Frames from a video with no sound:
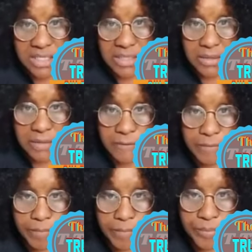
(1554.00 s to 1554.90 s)

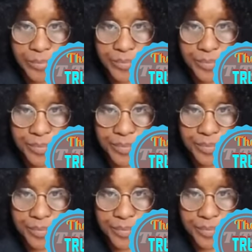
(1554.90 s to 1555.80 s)

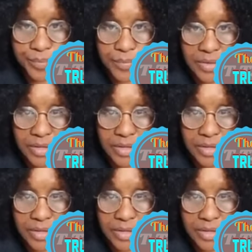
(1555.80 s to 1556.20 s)
(no one is talking)